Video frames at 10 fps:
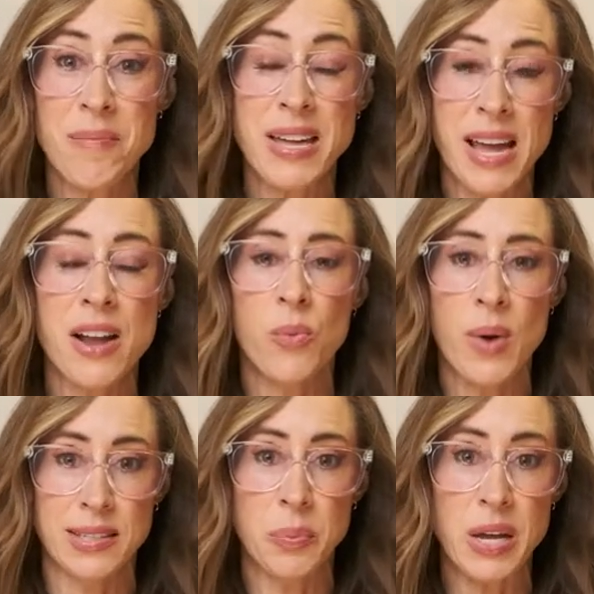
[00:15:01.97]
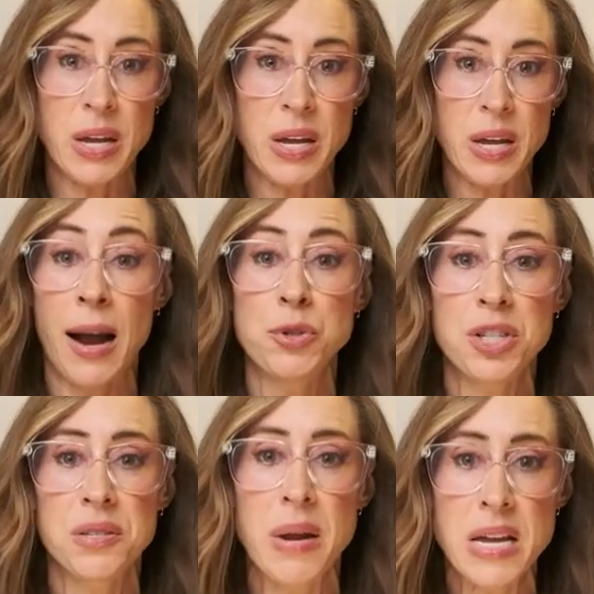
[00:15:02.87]
not making a recipe. I'm
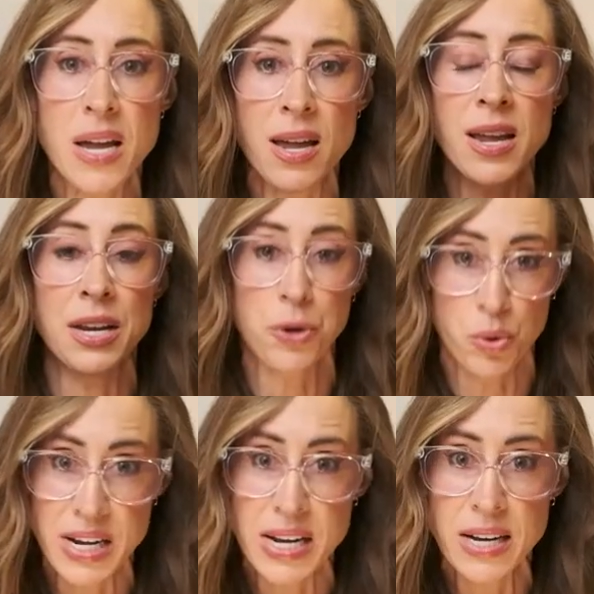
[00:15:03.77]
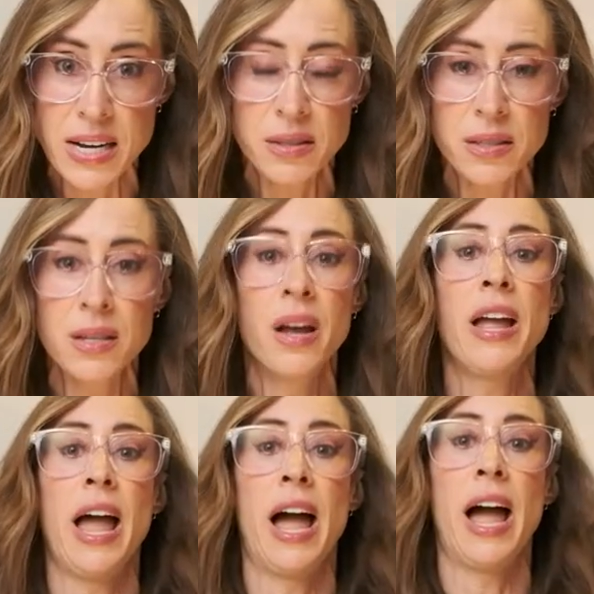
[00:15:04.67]
just making ingredients
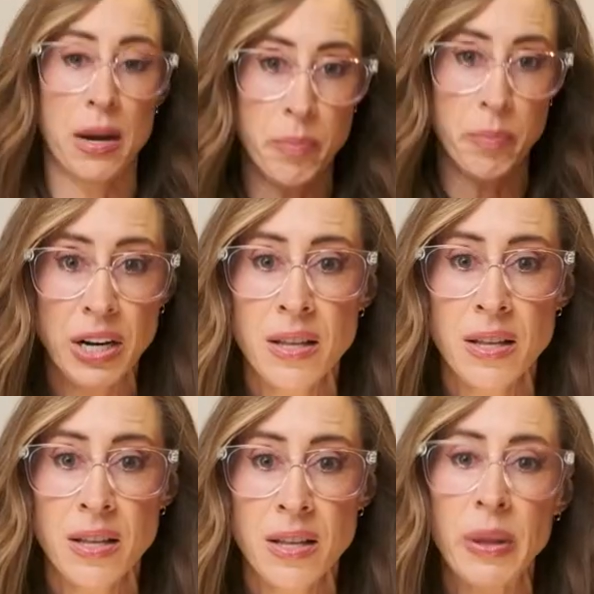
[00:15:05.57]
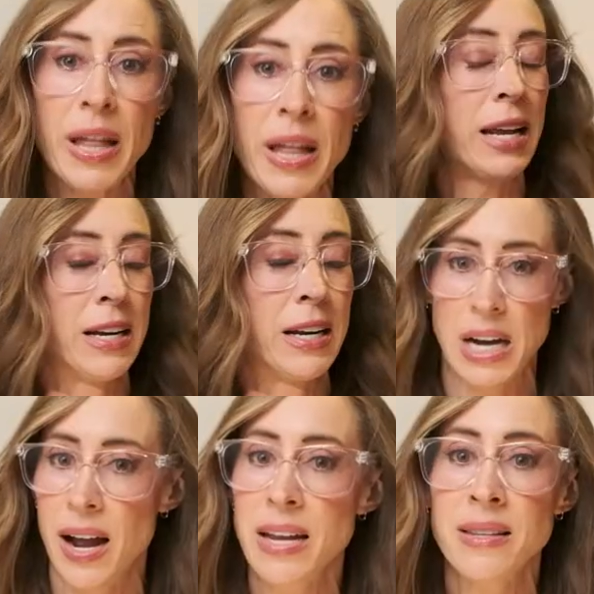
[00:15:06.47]
and I'm putting them on a plate and I'm
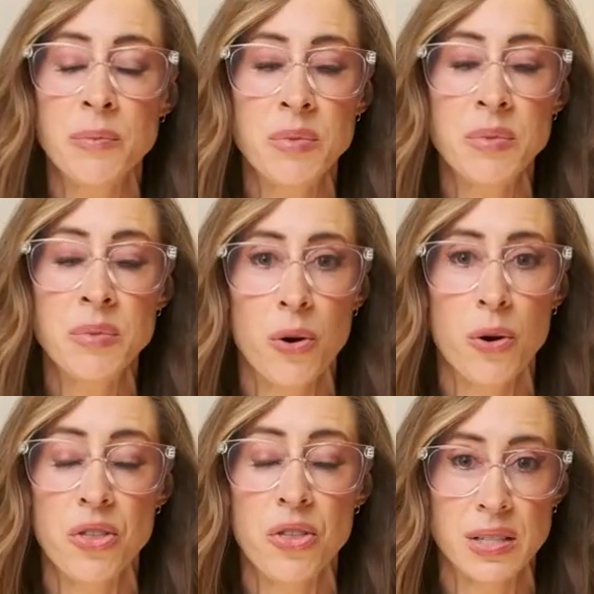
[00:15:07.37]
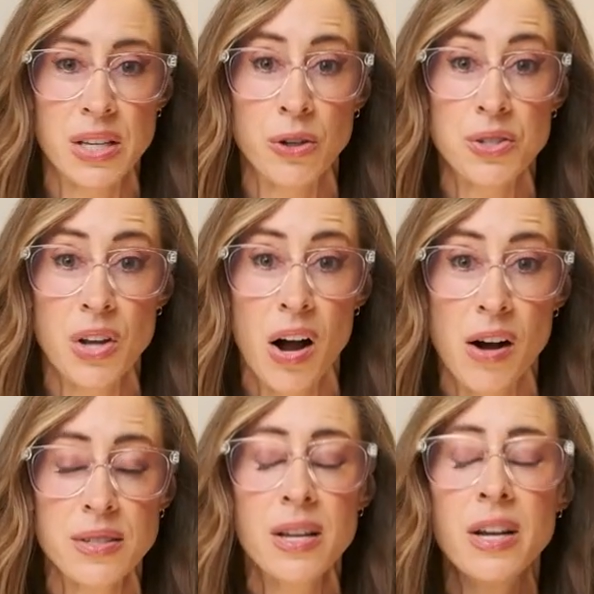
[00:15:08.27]
tying them together with a dressing or
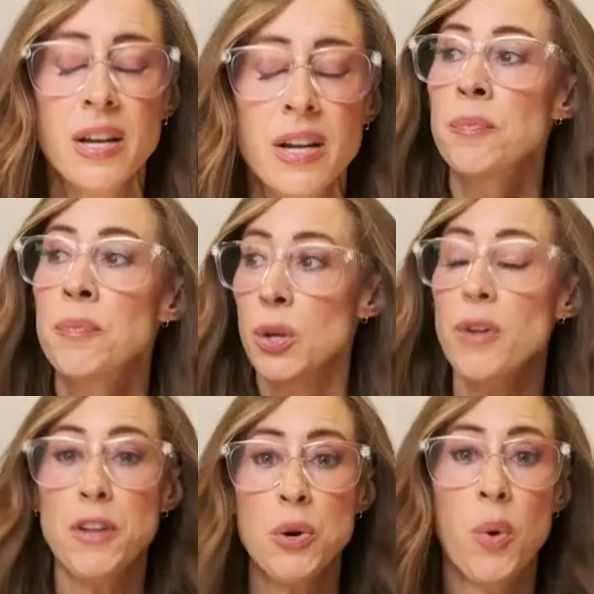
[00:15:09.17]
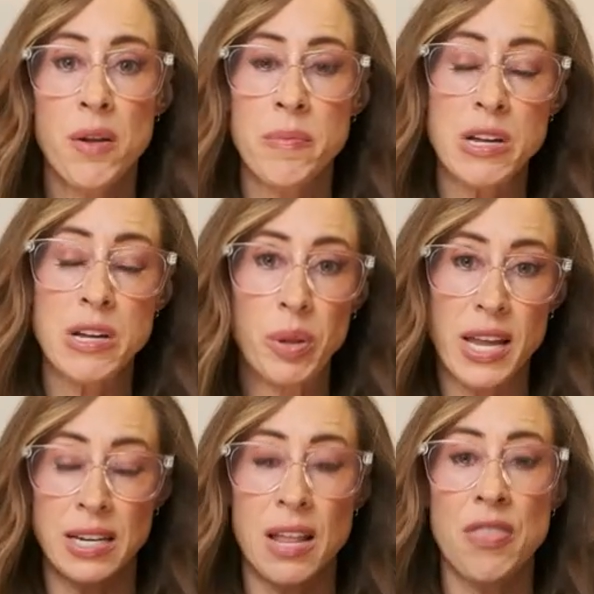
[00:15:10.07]
sauce. So if you want a meal
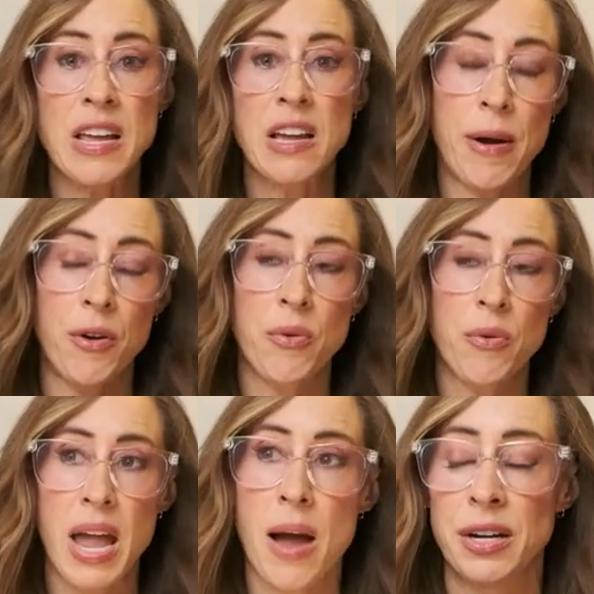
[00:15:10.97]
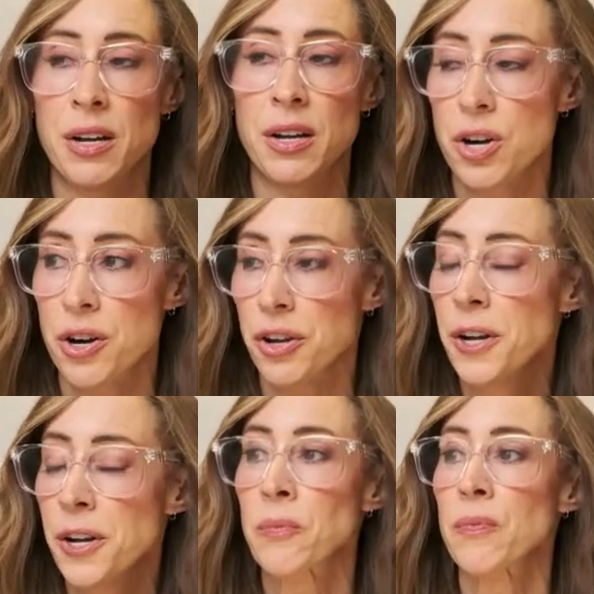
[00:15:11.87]
plan and think about, okay, I'm going to cook